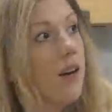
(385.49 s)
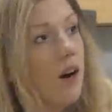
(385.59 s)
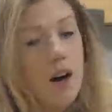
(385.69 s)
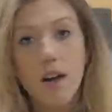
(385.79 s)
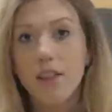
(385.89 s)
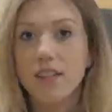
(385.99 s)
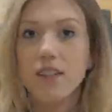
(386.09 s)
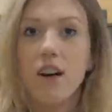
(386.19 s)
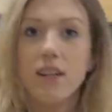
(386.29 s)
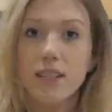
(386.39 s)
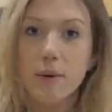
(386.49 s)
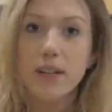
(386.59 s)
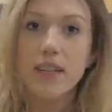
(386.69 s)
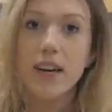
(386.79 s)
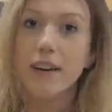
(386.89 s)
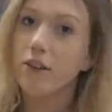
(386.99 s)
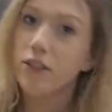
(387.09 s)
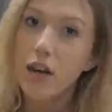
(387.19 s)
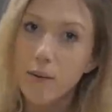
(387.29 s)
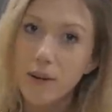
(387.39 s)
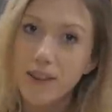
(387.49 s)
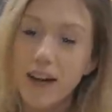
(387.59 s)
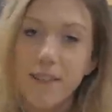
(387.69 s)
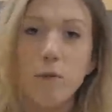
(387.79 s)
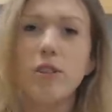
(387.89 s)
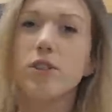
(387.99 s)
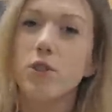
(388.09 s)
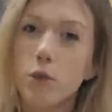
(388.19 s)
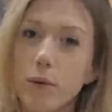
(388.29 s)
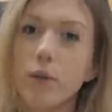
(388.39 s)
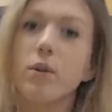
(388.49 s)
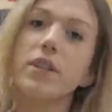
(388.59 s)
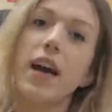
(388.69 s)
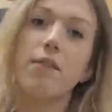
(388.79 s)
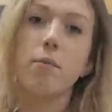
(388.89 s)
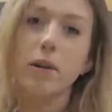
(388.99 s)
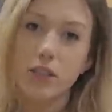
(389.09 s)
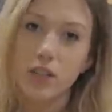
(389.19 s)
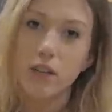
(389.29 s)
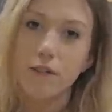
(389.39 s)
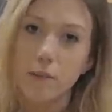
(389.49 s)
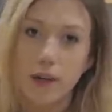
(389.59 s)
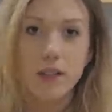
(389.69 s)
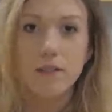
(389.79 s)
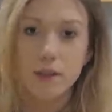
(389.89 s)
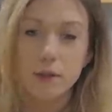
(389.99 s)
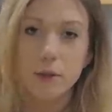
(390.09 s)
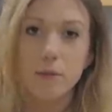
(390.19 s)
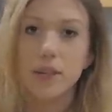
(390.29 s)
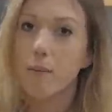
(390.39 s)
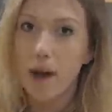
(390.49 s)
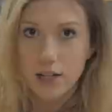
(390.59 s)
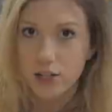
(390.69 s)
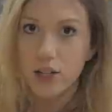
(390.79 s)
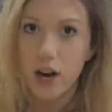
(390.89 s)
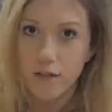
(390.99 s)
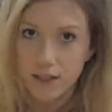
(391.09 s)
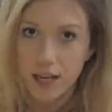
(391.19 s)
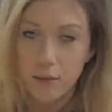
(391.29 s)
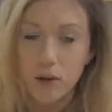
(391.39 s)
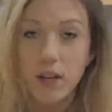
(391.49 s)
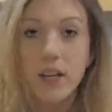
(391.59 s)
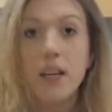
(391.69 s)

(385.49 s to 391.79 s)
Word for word: Oh, that's an awesome idea. I never thought about that. That would be super cool to have a bookshelf in my living room that matched the coffee table.